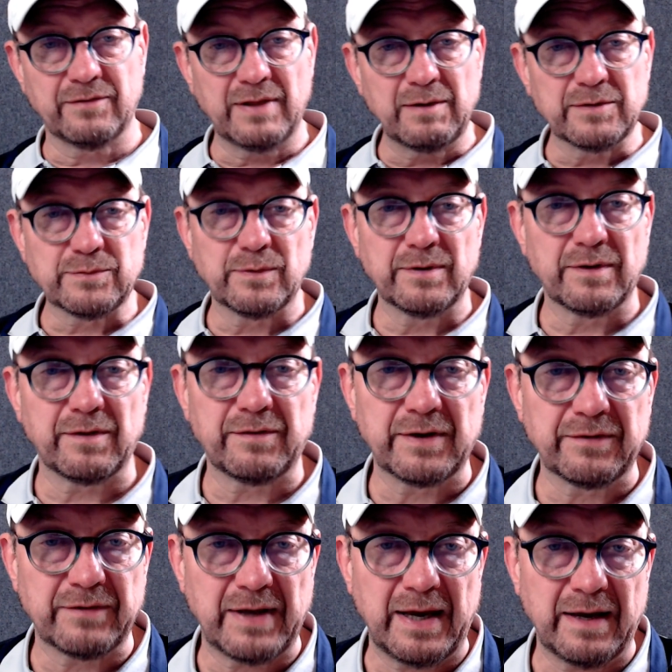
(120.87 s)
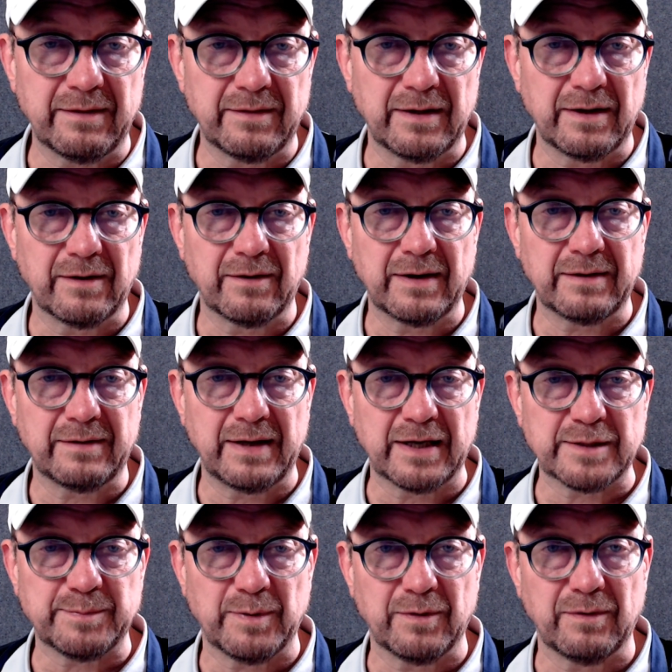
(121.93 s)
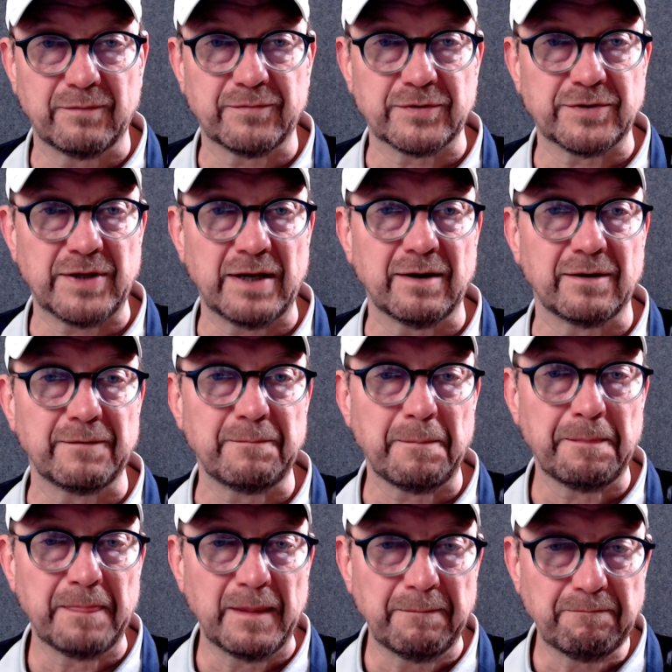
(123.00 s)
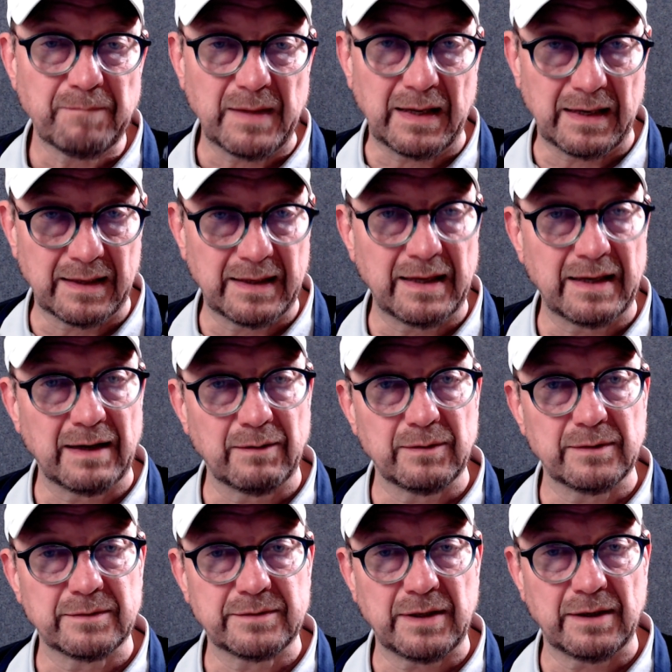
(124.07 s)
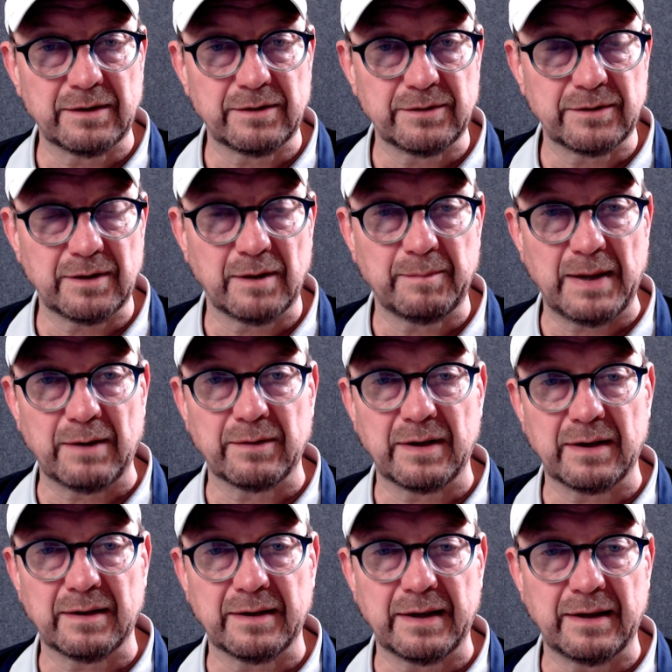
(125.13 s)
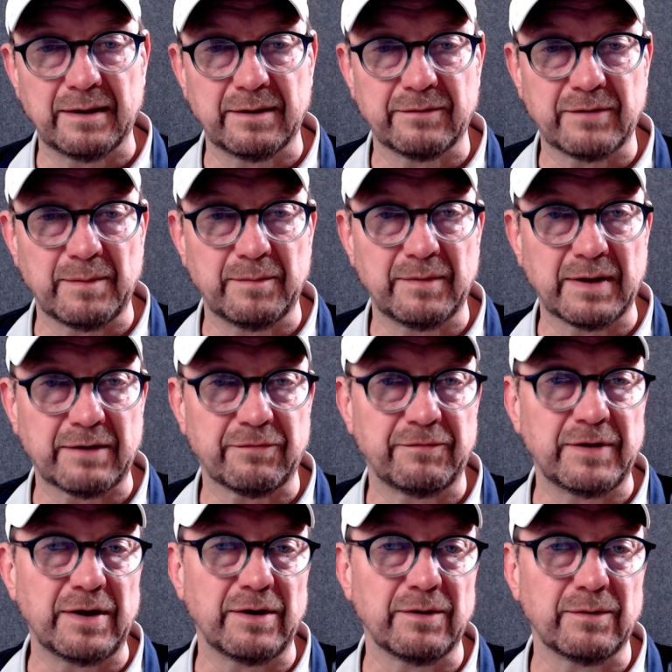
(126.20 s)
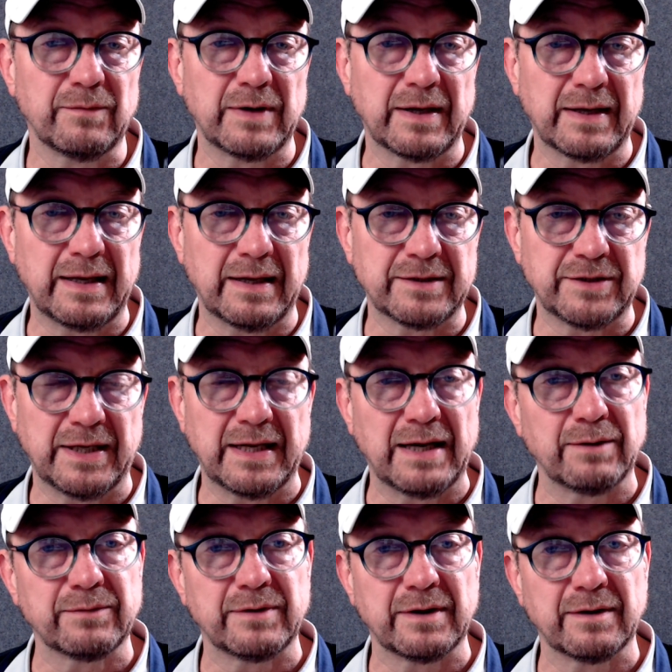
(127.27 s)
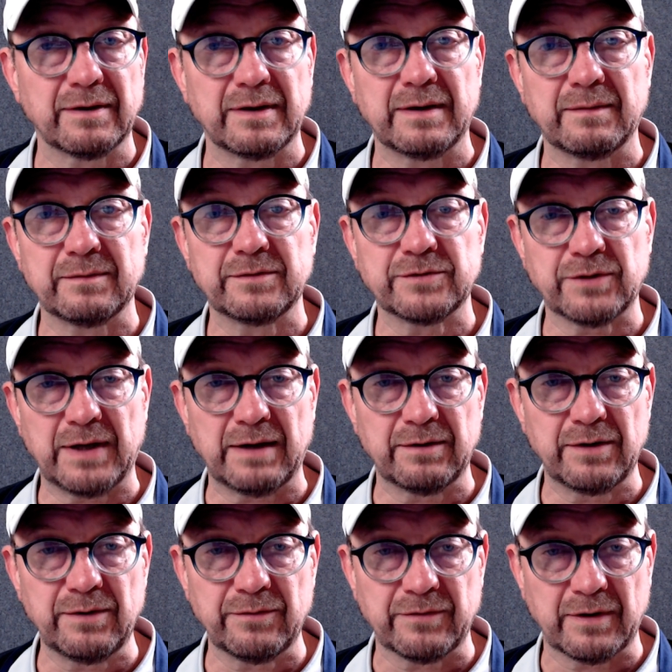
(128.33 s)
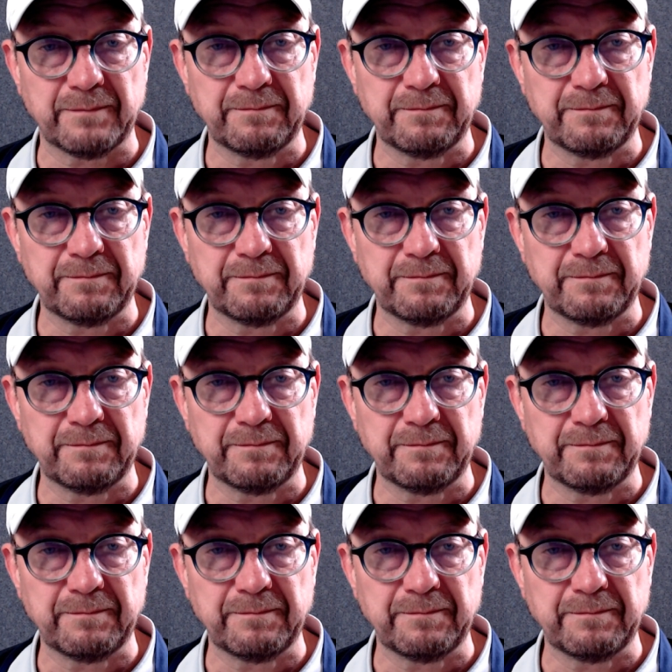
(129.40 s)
was one of the things they had there at the expo for sale. And again, I will tell you about it in some next video when I actually get out there and show you how to use it.